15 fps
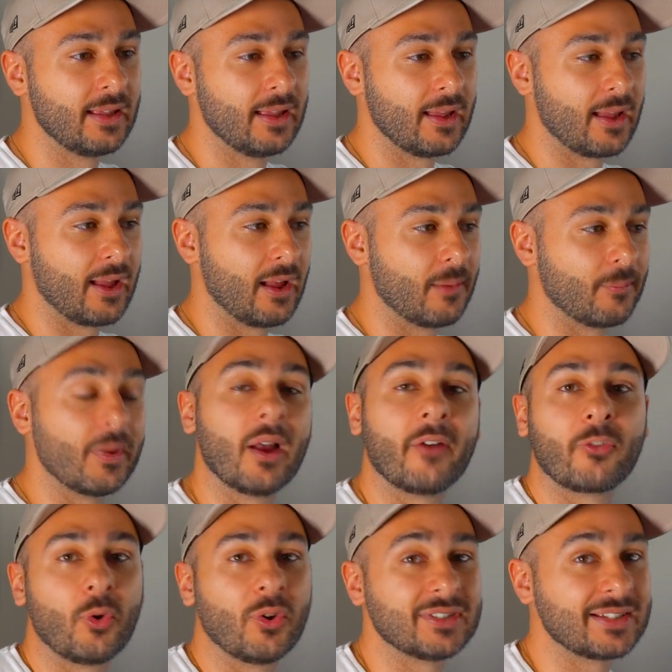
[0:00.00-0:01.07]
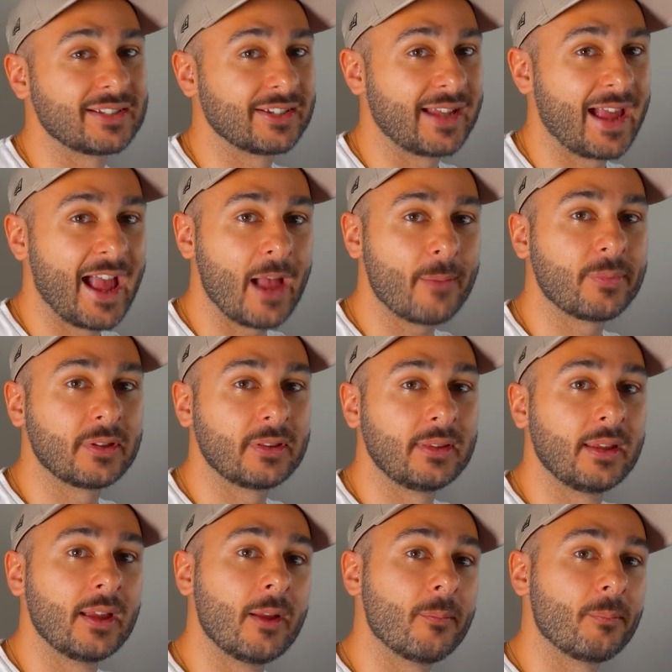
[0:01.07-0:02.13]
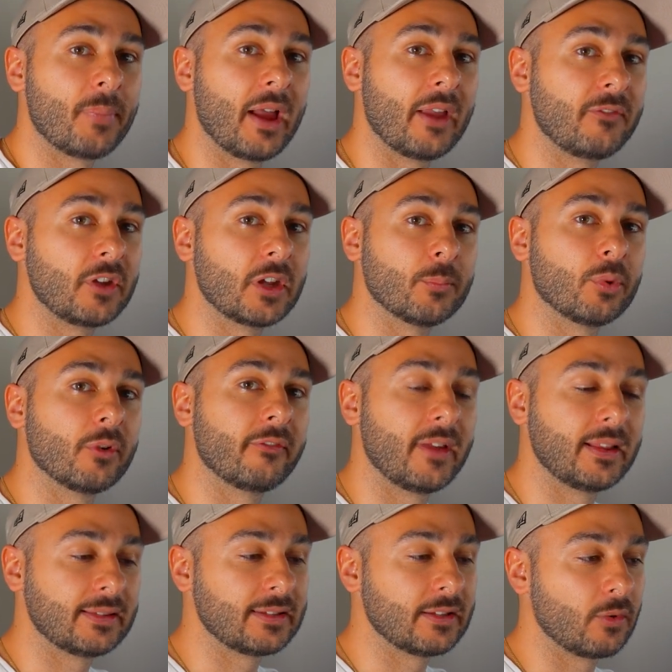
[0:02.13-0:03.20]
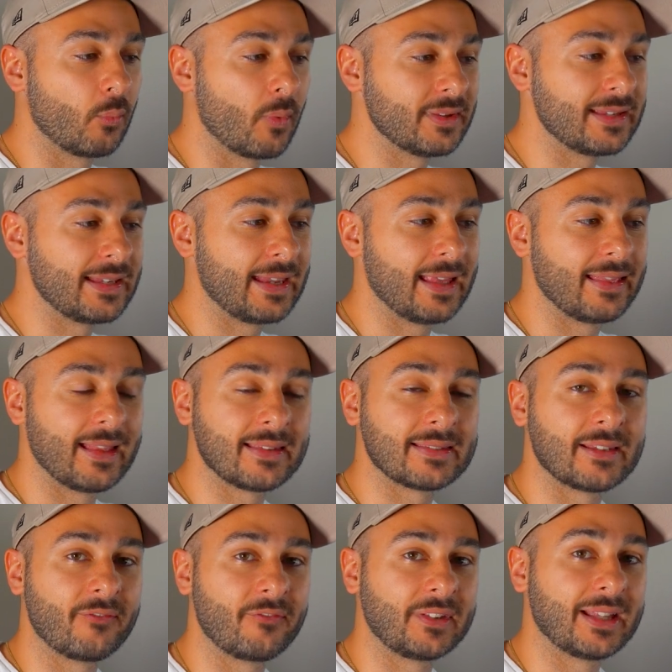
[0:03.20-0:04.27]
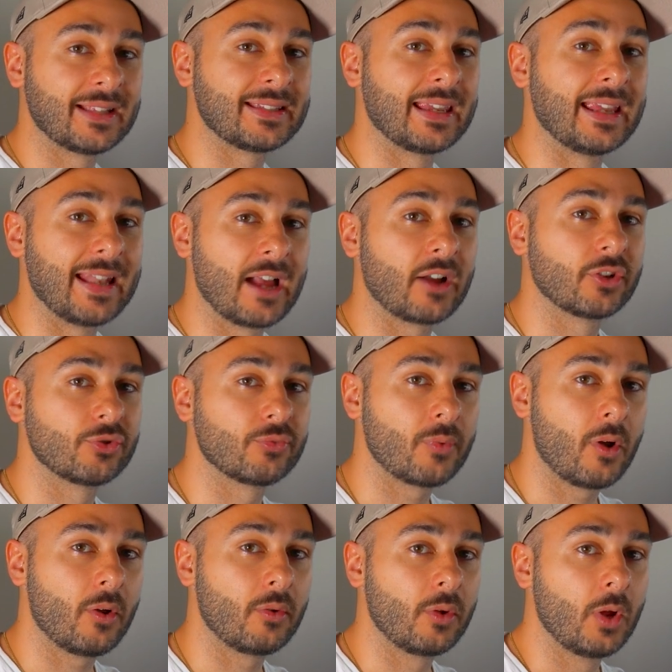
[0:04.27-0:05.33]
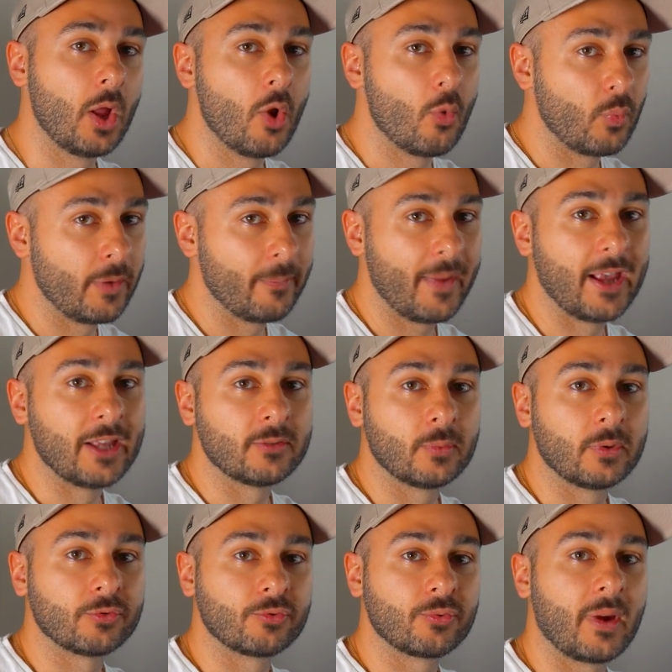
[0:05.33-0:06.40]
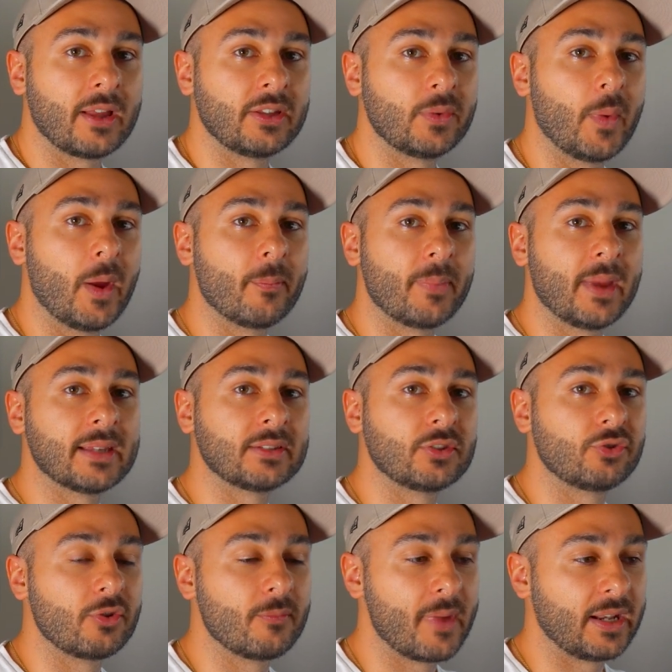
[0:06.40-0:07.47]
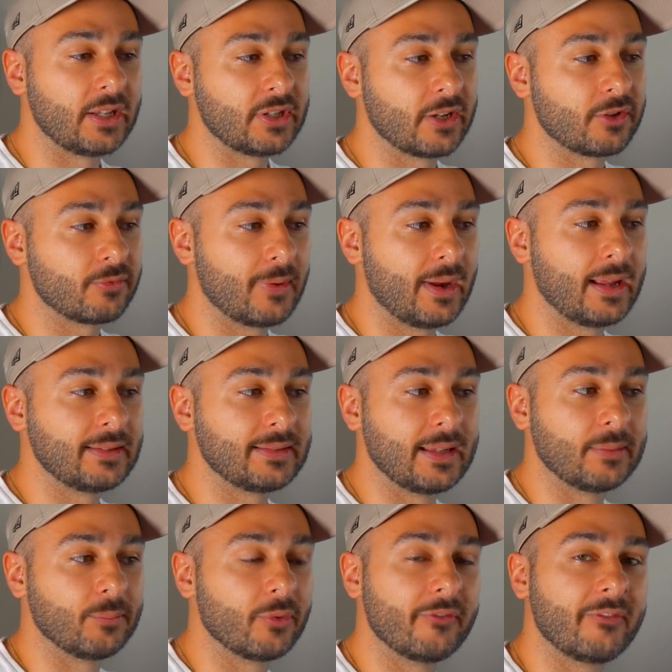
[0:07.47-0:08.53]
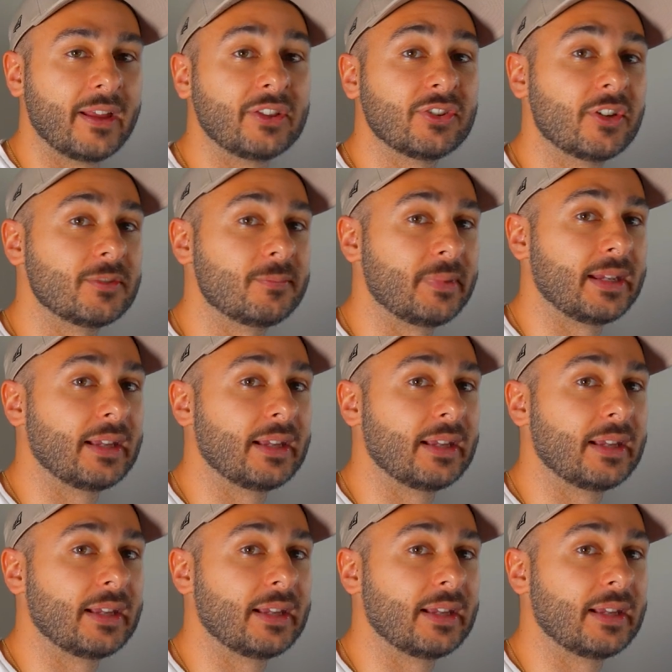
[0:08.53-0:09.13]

Of course, it's going to happen, but if you can prevent it, once again, that's something that's in our control. We may as well try and do our best to manage our trades and prevent those big